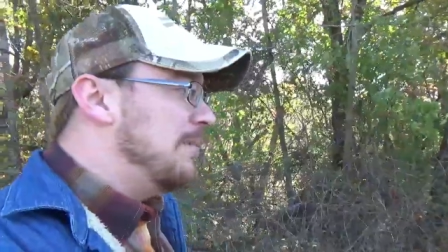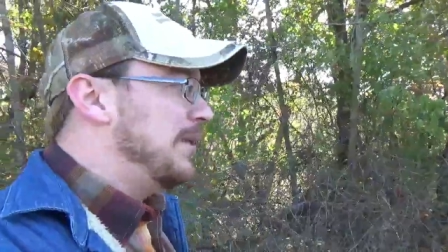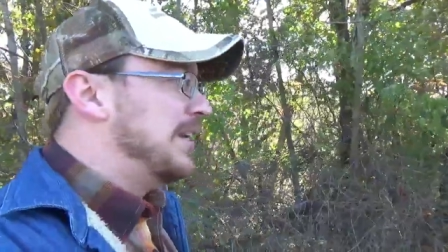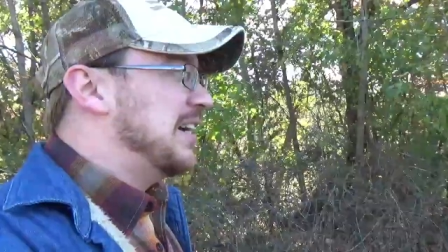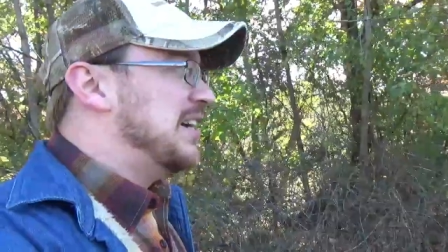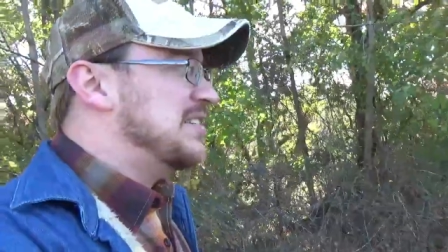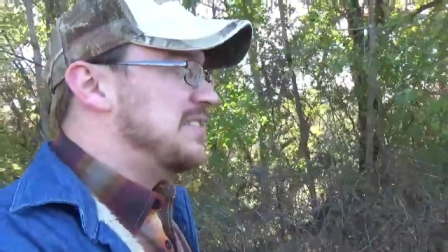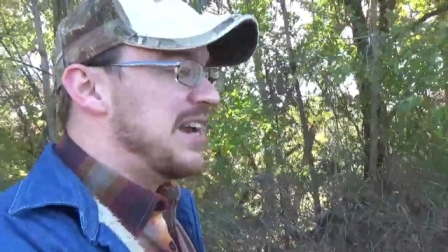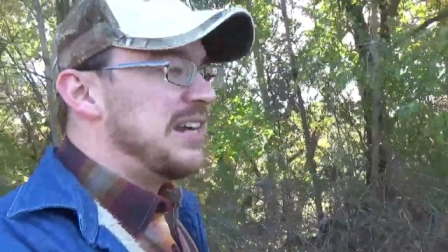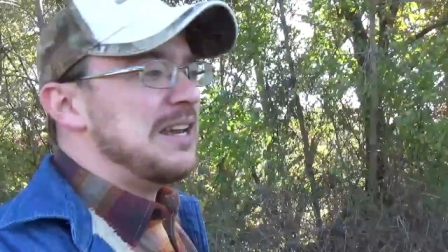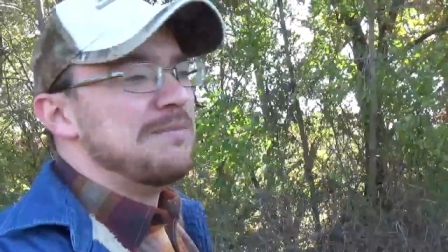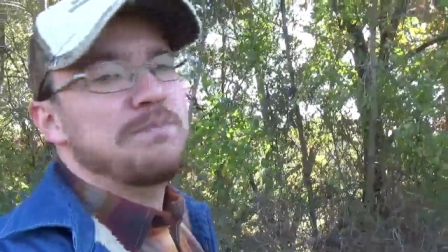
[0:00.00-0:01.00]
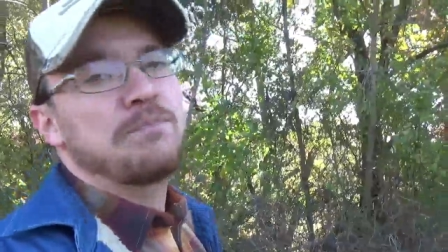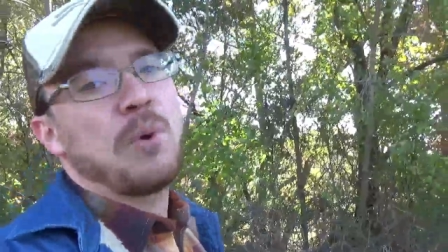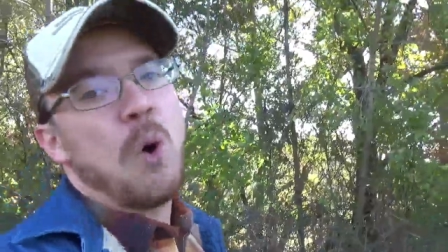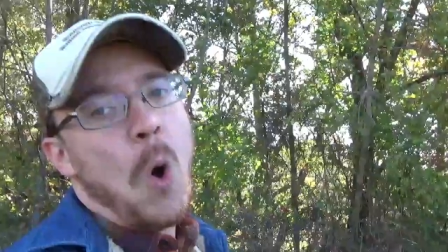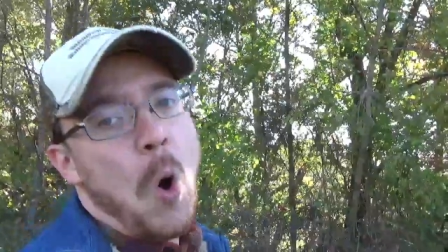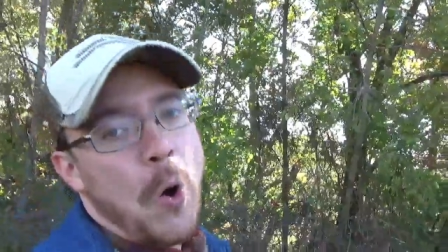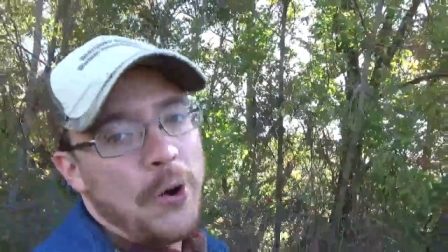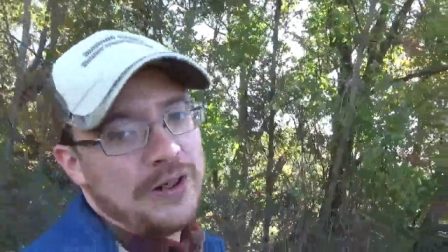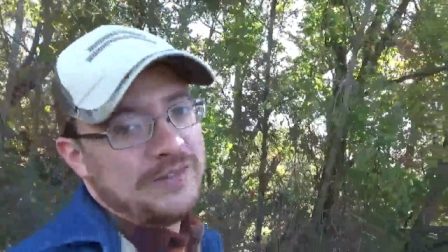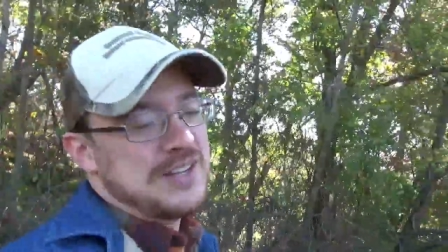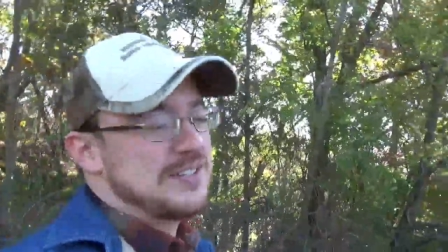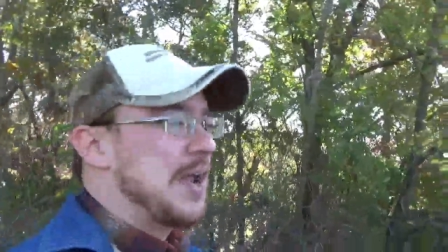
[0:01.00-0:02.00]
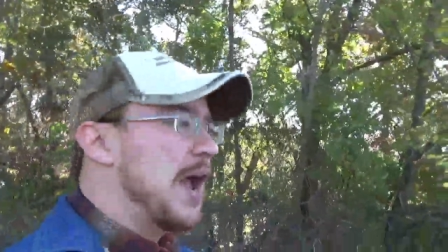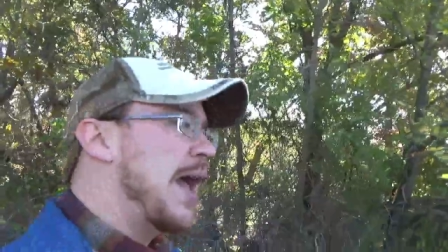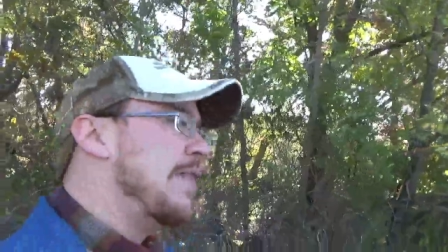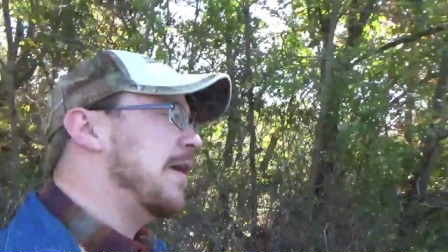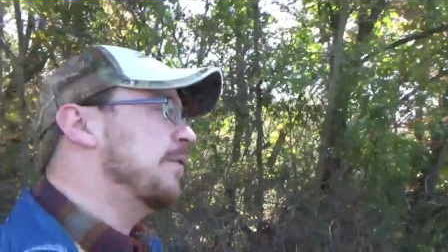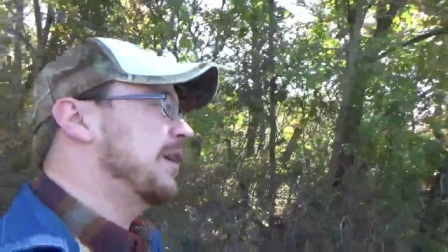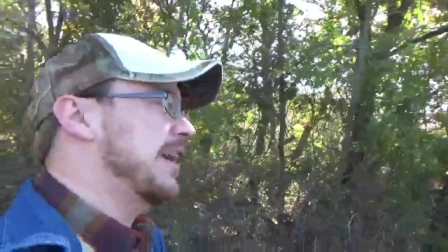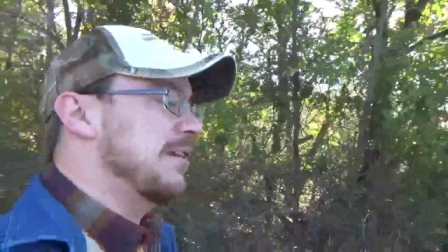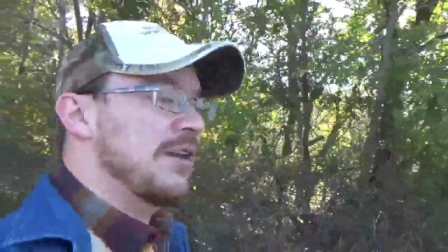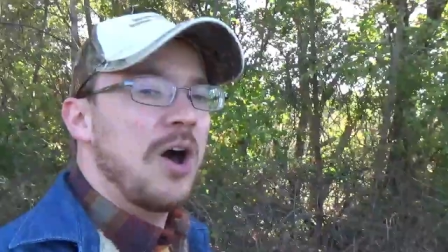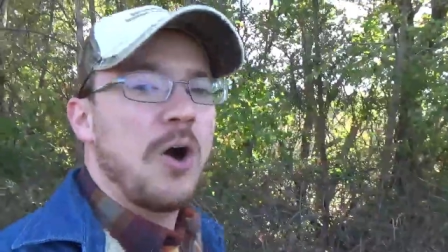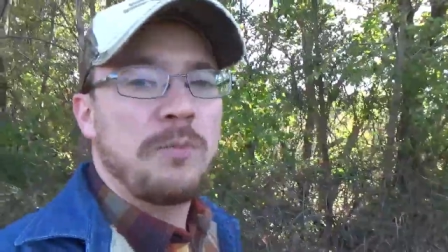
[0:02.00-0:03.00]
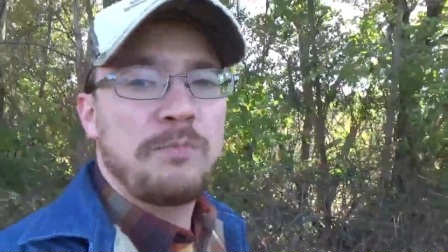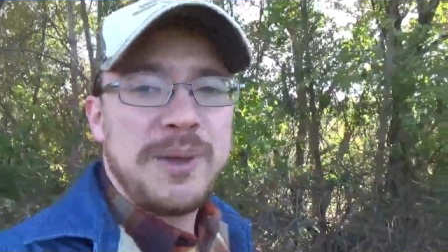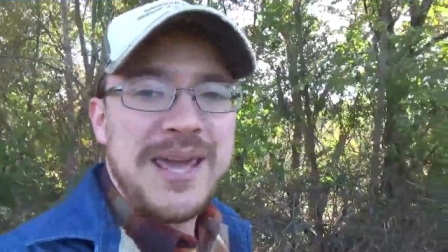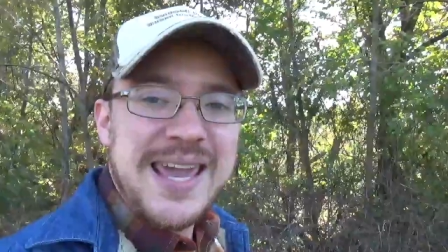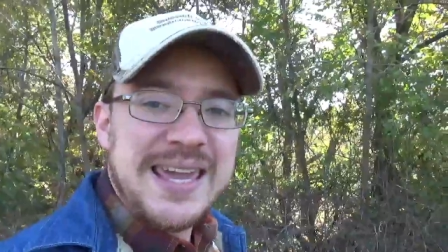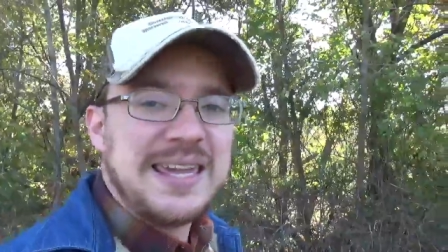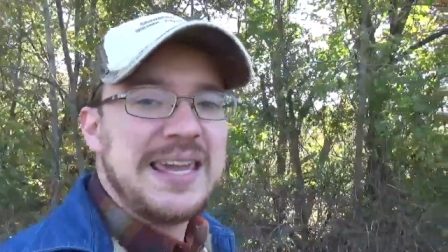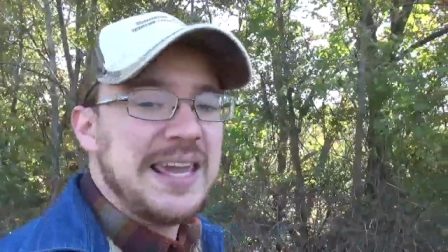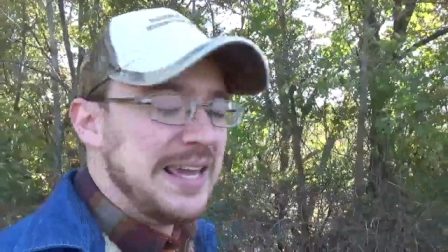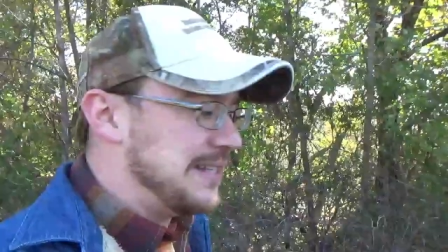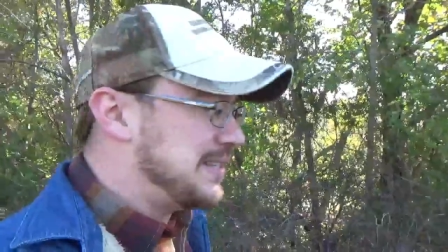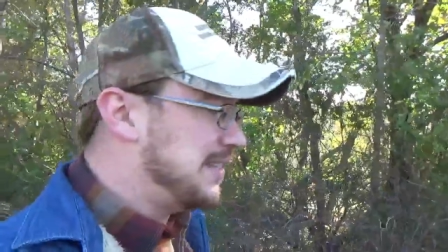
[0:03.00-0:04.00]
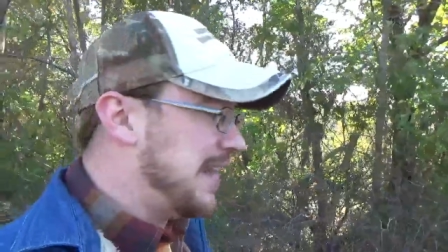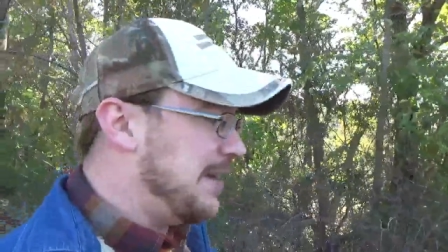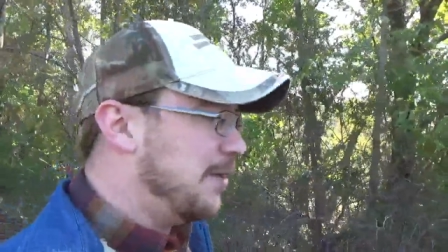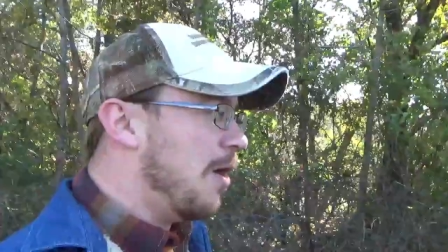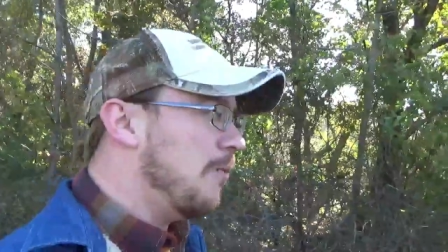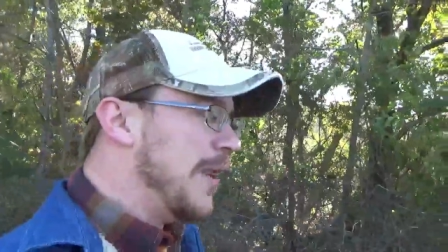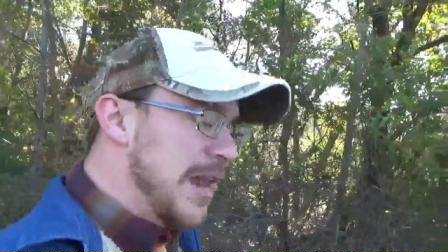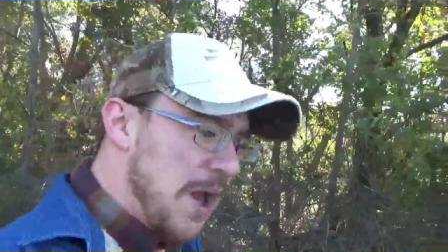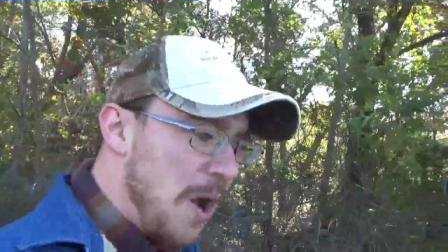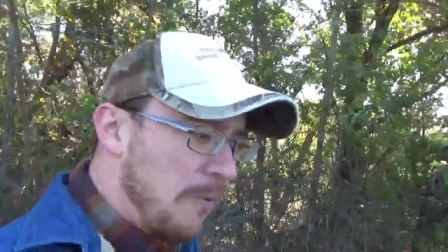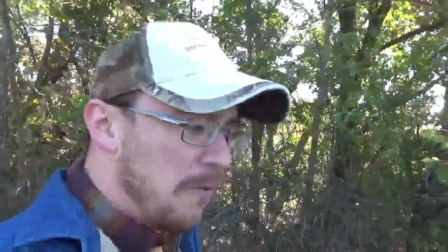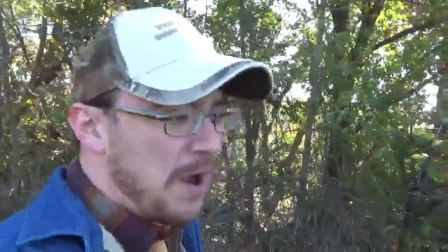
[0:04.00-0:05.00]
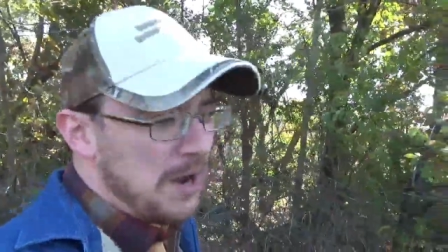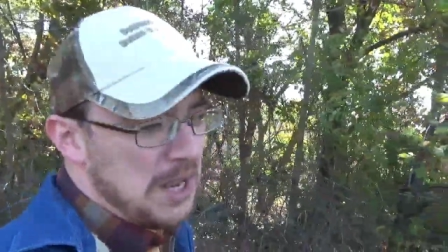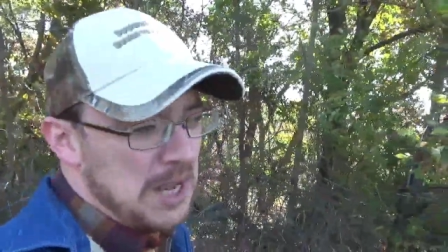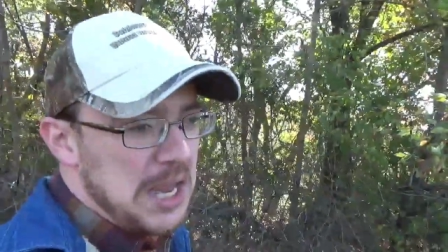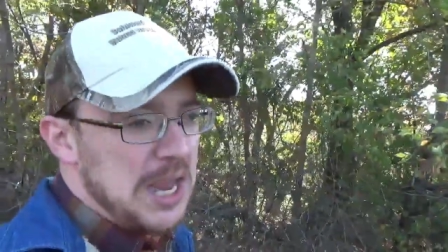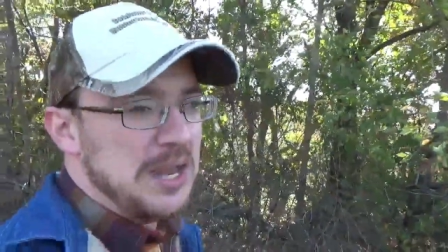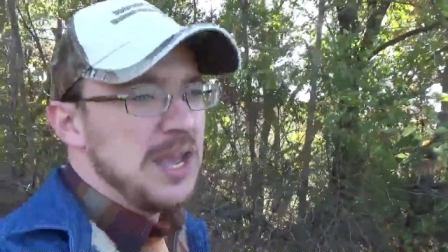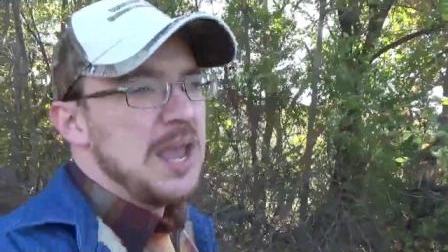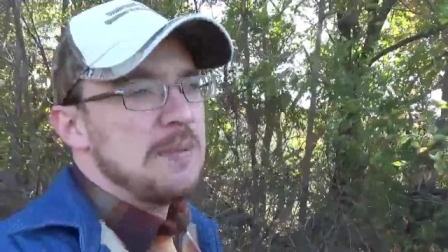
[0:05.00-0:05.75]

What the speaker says: because they get bored of it. So they're getting all picky and saying, oh, we don't want to eat